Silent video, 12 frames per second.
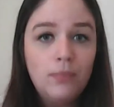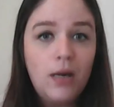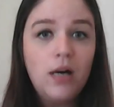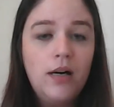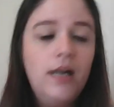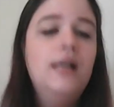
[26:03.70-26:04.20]

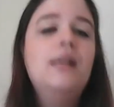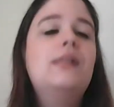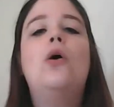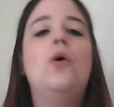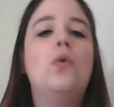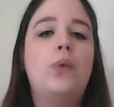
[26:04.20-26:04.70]
is
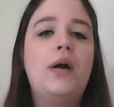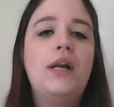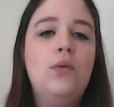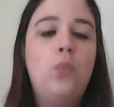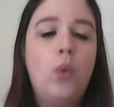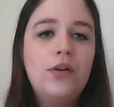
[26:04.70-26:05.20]
already
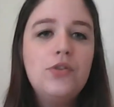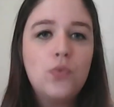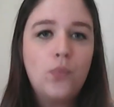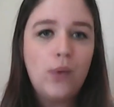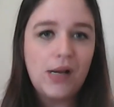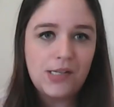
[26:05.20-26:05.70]
wanting to
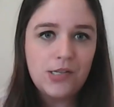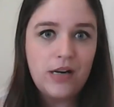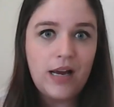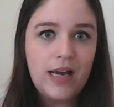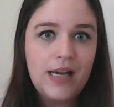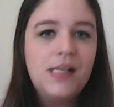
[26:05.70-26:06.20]

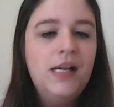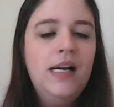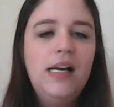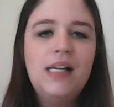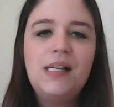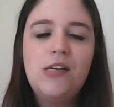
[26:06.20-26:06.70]
westernize.
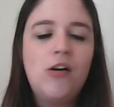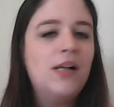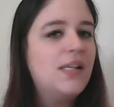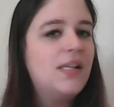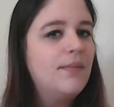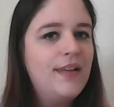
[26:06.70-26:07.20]
It's not
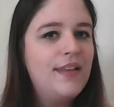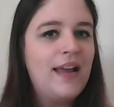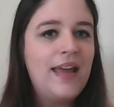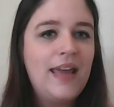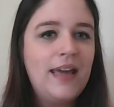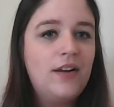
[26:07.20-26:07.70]
something that
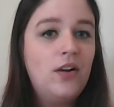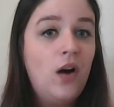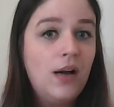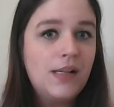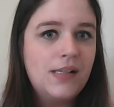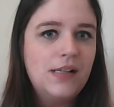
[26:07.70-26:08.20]
Anna
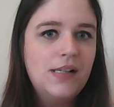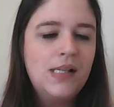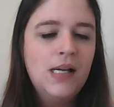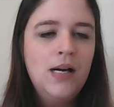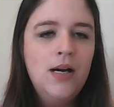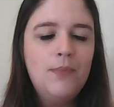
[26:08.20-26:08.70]
causes,
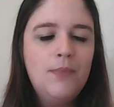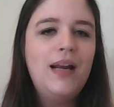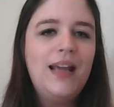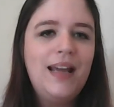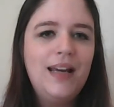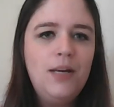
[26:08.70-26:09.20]
but what
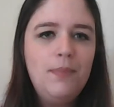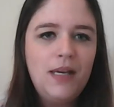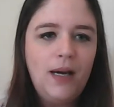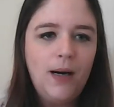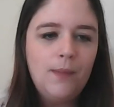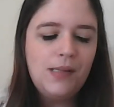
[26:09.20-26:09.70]
Anna
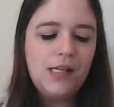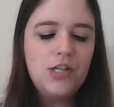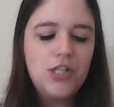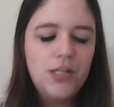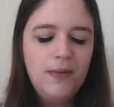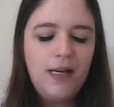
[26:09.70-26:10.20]
becomes, she
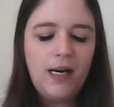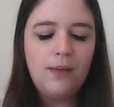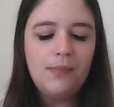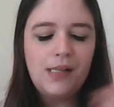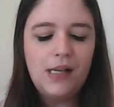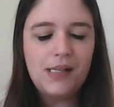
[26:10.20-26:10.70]
becomes
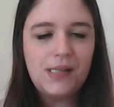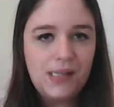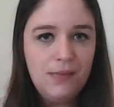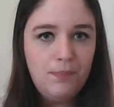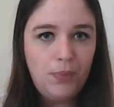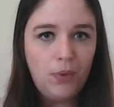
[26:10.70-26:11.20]
a
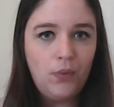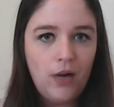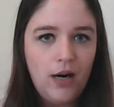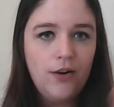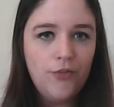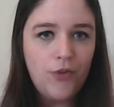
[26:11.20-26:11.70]
symbol
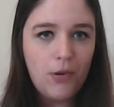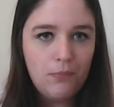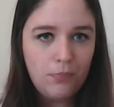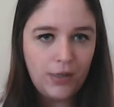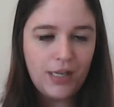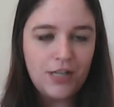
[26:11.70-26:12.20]
of
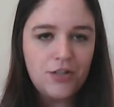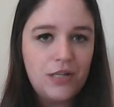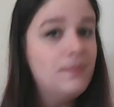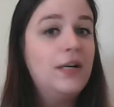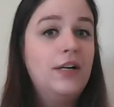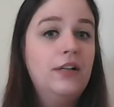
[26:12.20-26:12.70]
British
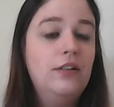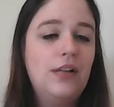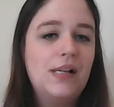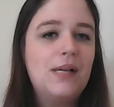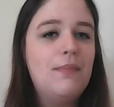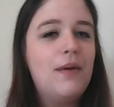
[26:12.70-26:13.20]

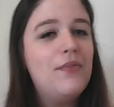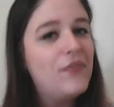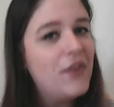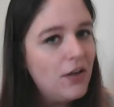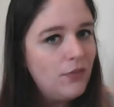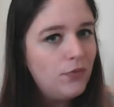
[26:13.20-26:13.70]
imperialism, and
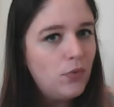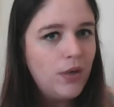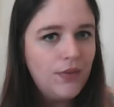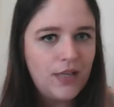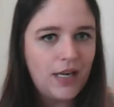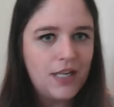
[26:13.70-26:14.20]
therefore in the
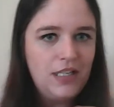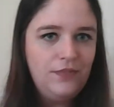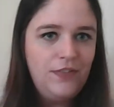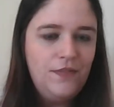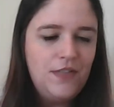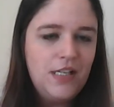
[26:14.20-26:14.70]

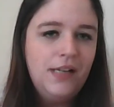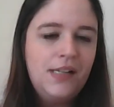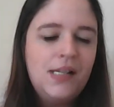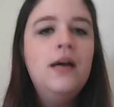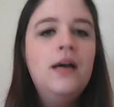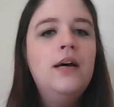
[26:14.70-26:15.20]
1950s,
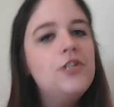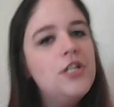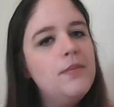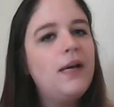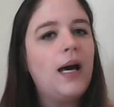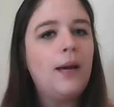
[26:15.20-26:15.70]
she
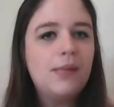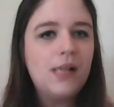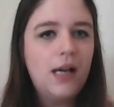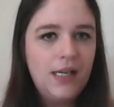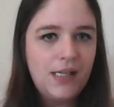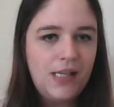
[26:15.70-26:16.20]
becomes an
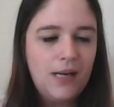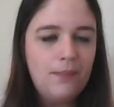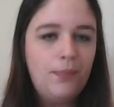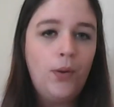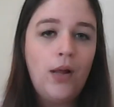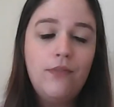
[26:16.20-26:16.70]
example
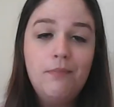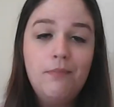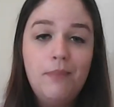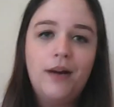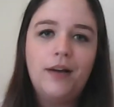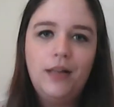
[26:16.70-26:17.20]
of
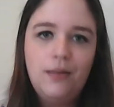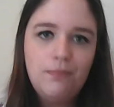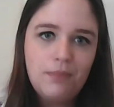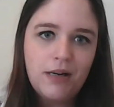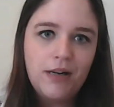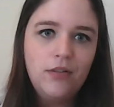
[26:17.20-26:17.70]
American
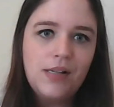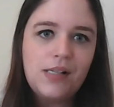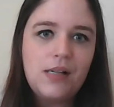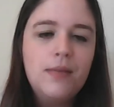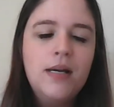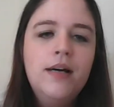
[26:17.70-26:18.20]
imperialism.
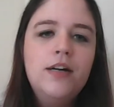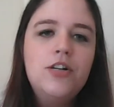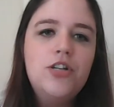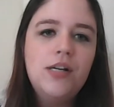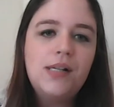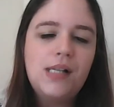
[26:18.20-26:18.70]
She
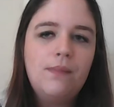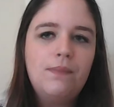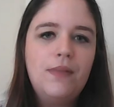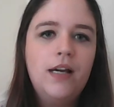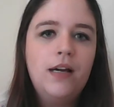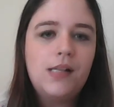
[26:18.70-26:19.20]
is
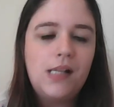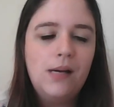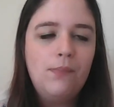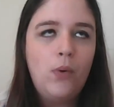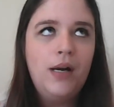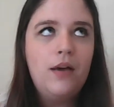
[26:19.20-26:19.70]

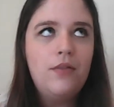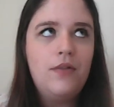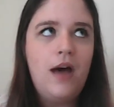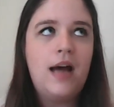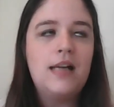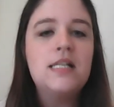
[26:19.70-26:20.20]
someone
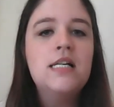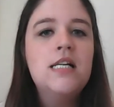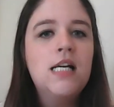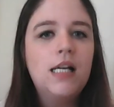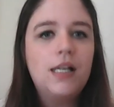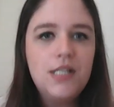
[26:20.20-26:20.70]
that
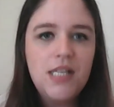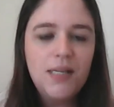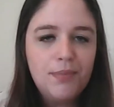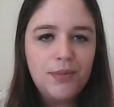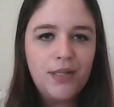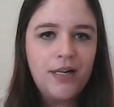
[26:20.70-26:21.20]

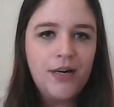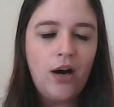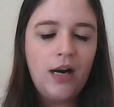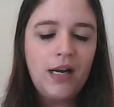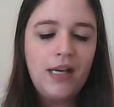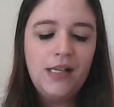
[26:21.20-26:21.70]
contemporary
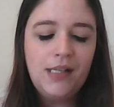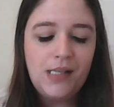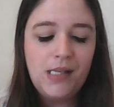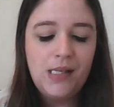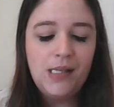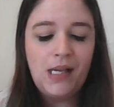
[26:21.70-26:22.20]

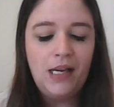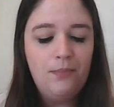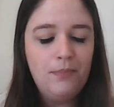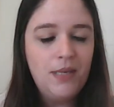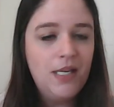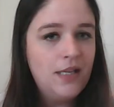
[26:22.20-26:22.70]
audiences can
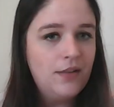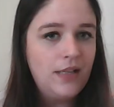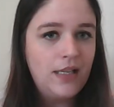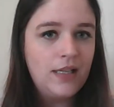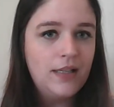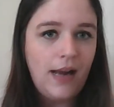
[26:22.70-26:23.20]
immediately
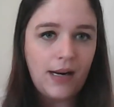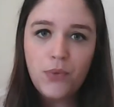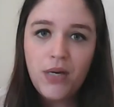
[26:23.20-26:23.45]
connect with.